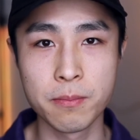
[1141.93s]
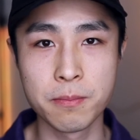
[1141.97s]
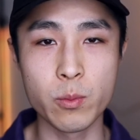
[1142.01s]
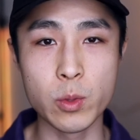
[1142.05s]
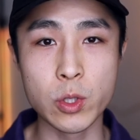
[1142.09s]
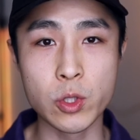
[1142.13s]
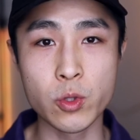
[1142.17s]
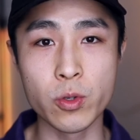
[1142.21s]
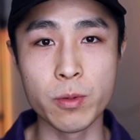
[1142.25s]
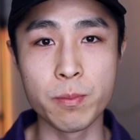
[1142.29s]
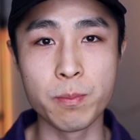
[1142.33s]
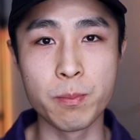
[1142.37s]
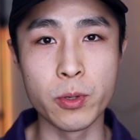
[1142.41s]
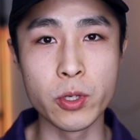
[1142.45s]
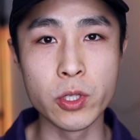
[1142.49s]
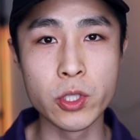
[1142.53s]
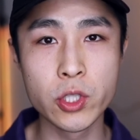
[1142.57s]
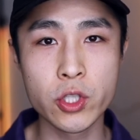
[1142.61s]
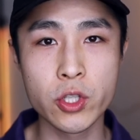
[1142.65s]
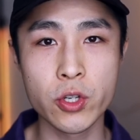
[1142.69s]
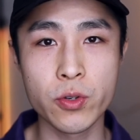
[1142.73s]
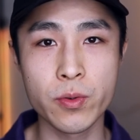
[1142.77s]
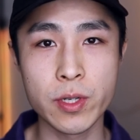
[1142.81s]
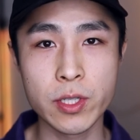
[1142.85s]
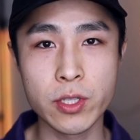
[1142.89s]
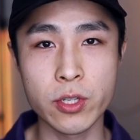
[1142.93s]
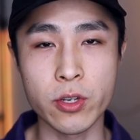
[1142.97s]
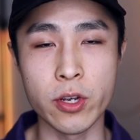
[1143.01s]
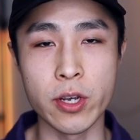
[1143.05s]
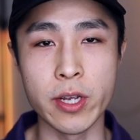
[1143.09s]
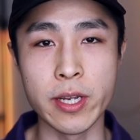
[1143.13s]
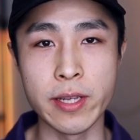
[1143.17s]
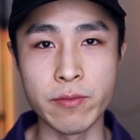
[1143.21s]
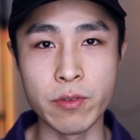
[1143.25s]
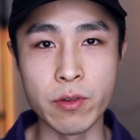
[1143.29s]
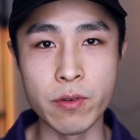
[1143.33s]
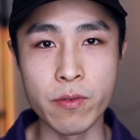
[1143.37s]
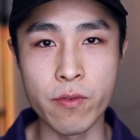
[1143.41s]
which would boost your return
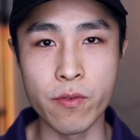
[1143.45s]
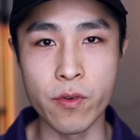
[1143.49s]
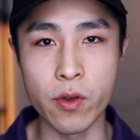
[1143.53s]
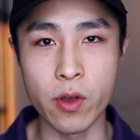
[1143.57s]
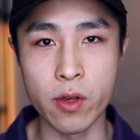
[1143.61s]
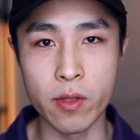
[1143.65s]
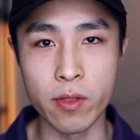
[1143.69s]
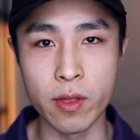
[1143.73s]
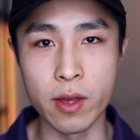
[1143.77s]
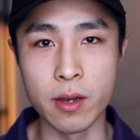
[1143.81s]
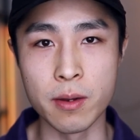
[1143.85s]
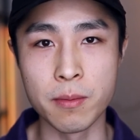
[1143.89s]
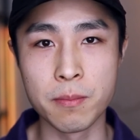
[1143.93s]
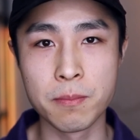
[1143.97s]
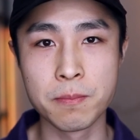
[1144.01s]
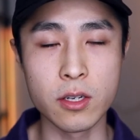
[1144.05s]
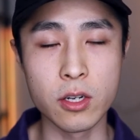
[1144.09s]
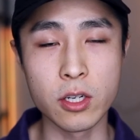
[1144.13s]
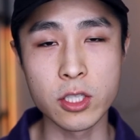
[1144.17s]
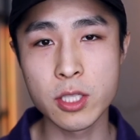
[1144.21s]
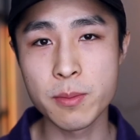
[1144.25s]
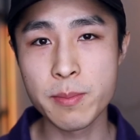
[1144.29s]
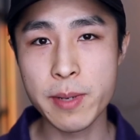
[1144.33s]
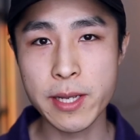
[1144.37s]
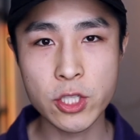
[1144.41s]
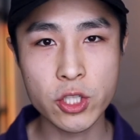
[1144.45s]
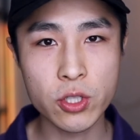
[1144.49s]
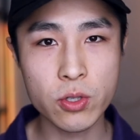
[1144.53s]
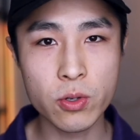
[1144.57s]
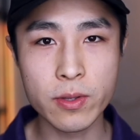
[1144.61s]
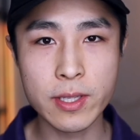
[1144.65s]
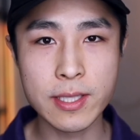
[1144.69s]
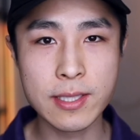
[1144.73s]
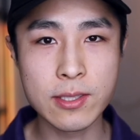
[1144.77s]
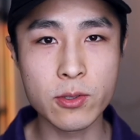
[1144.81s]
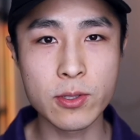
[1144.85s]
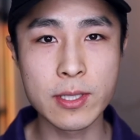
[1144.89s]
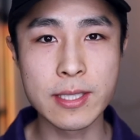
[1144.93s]
even further. Not to mention all
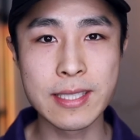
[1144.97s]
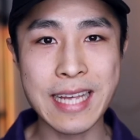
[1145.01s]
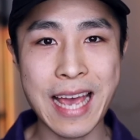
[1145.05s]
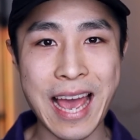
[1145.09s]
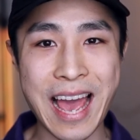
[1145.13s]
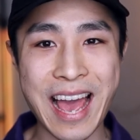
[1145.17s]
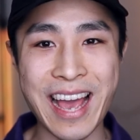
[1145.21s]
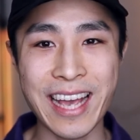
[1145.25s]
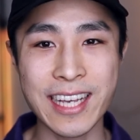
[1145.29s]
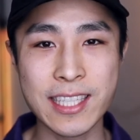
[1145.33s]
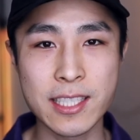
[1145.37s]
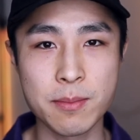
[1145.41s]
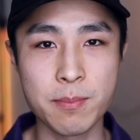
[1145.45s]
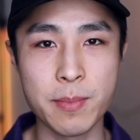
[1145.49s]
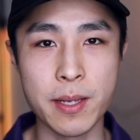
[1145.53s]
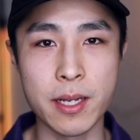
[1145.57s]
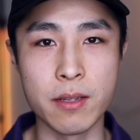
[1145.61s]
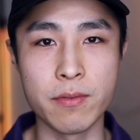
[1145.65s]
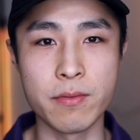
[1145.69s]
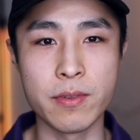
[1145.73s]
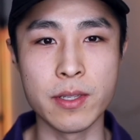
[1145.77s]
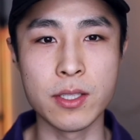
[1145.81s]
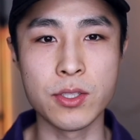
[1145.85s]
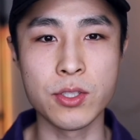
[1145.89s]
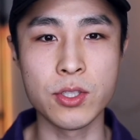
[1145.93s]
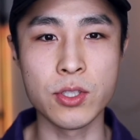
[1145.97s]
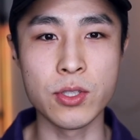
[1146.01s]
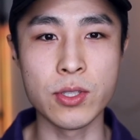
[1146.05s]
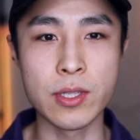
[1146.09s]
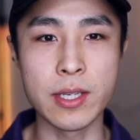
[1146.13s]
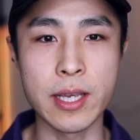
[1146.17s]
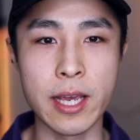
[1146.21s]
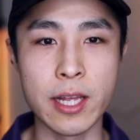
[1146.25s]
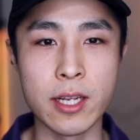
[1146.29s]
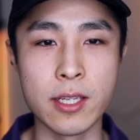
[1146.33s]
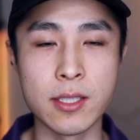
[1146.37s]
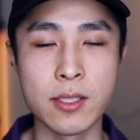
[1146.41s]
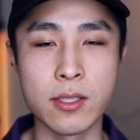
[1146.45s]
the sort of tax benefits you
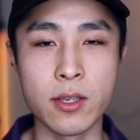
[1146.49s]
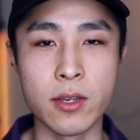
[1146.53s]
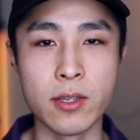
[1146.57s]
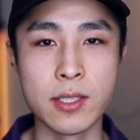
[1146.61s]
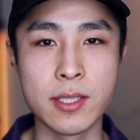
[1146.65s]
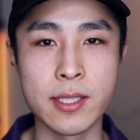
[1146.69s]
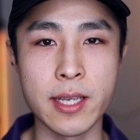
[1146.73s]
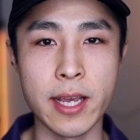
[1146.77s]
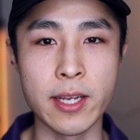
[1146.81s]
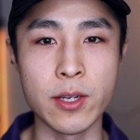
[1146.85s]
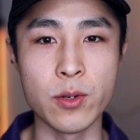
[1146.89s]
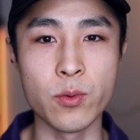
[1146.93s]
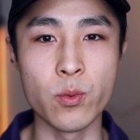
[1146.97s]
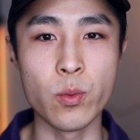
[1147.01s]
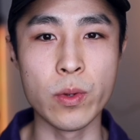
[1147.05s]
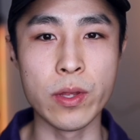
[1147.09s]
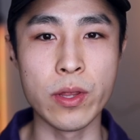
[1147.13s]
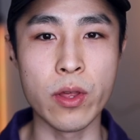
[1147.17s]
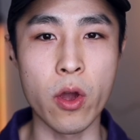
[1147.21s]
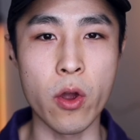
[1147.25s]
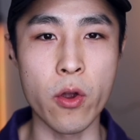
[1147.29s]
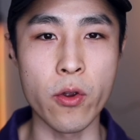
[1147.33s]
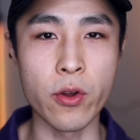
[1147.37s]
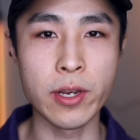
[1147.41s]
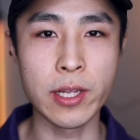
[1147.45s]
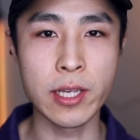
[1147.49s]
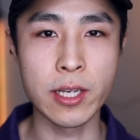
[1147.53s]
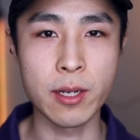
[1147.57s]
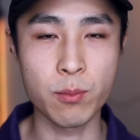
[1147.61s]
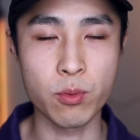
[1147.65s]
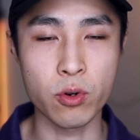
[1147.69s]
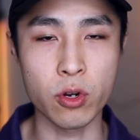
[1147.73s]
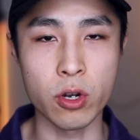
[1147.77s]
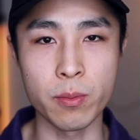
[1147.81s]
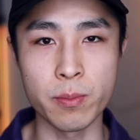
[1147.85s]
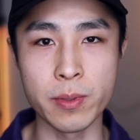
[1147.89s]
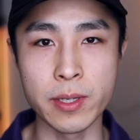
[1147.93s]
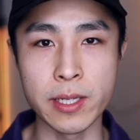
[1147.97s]
get associated with owning a
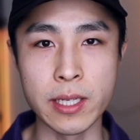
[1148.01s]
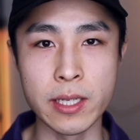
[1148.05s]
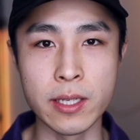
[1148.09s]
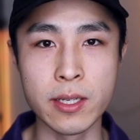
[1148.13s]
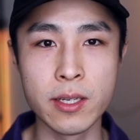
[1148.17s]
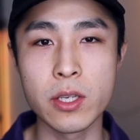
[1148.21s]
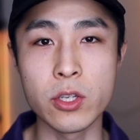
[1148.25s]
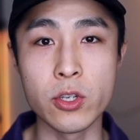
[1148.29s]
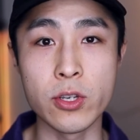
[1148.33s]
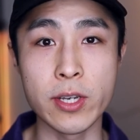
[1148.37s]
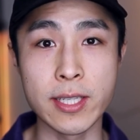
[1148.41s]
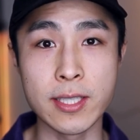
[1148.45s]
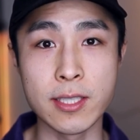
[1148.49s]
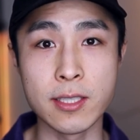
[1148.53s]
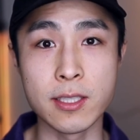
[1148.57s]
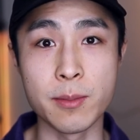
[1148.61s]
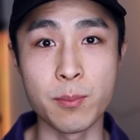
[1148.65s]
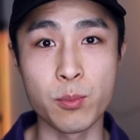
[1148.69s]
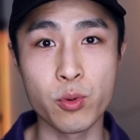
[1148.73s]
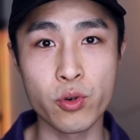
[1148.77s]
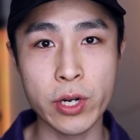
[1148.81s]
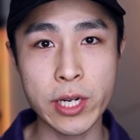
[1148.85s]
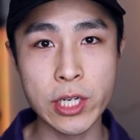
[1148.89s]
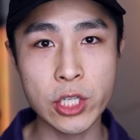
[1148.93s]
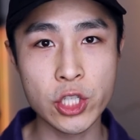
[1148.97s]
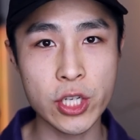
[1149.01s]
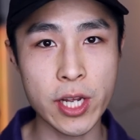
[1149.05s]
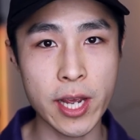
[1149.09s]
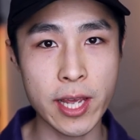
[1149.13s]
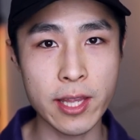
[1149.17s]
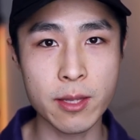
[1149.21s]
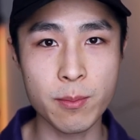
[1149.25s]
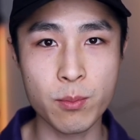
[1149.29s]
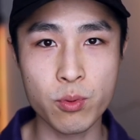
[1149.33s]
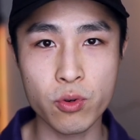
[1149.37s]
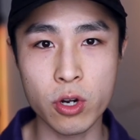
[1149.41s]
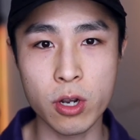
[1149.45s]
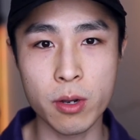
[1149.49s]
property. You get to depreciate
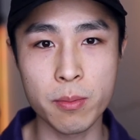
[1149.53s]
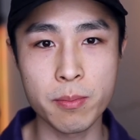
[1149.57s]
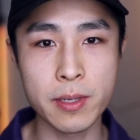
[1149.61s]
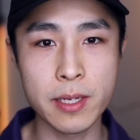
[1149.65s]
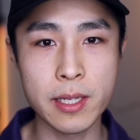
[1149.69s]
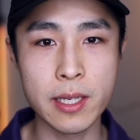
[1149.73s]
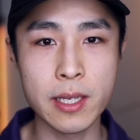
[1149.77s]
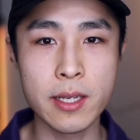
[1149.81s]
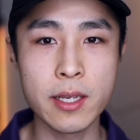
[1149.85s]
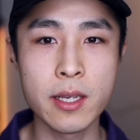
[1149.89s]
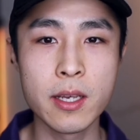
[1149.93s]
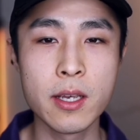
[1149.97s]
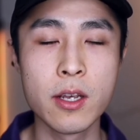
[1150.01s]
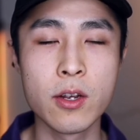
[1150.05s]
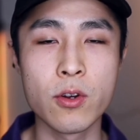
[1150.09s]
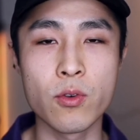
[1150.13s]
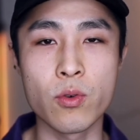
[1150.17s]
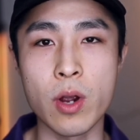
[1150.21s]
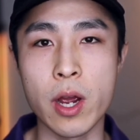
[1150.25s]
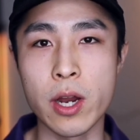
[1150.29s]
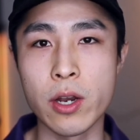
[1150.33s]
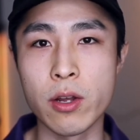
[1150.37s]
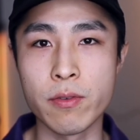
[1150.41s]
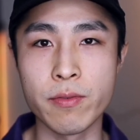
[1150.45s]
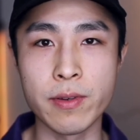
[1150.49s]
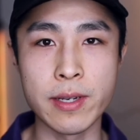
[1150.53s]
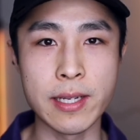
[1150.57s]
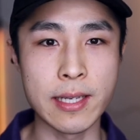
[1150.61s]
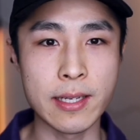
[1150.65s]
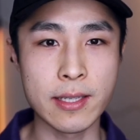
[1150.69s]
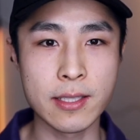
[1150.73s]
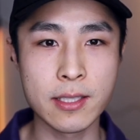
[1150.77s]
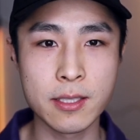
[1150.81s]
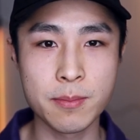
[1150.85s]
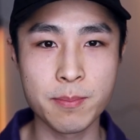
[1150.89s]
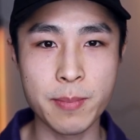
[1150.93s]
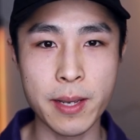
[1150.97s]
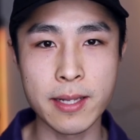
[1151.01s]
the property, write off any
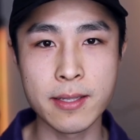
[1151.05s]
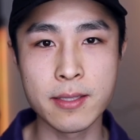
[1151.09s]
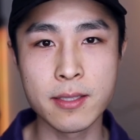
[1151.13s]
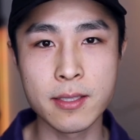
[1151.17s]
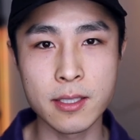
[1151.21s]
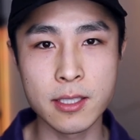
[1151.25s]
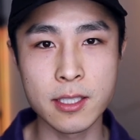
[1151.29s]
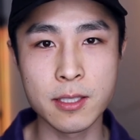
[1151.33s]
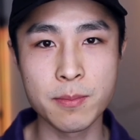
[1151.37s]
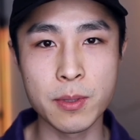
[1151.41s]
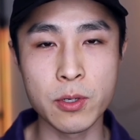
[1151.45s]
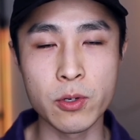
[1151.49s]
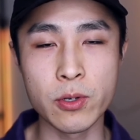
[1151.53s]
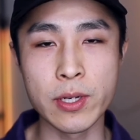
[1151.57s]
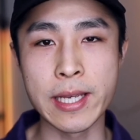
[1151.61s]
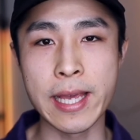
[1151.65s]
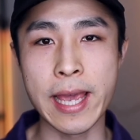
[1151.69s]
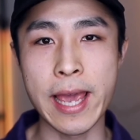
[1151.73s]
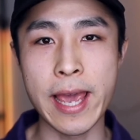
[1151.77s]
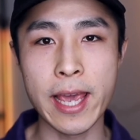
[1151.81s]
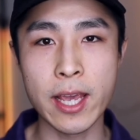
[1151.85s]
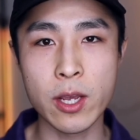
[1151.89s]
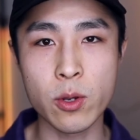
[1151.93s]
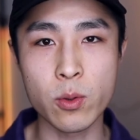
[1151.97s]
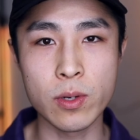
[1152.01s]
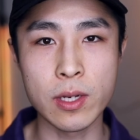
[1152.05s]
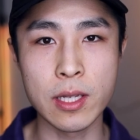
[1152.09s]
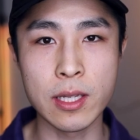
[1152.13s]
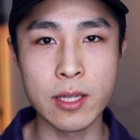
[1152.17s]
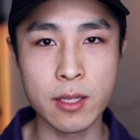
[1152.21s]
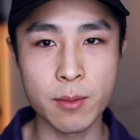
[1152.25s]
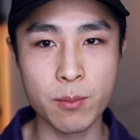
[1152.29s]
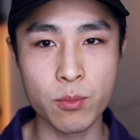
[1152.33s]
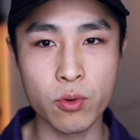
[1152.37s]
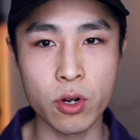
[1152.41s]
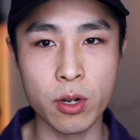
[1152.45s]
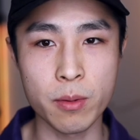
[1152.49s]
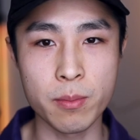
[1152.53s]
expenses, building equity in the
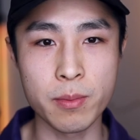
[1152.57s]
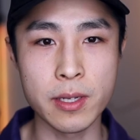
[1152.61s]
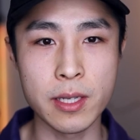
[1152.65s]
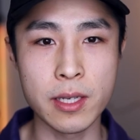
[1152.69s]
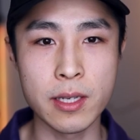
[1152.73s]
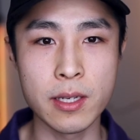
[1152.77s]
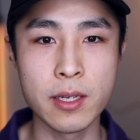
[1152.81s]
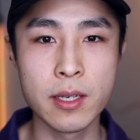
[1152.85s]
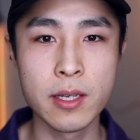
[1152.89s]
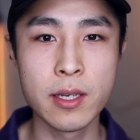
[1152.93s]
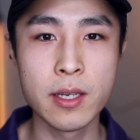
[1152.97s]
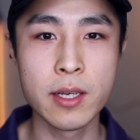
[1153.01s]
property,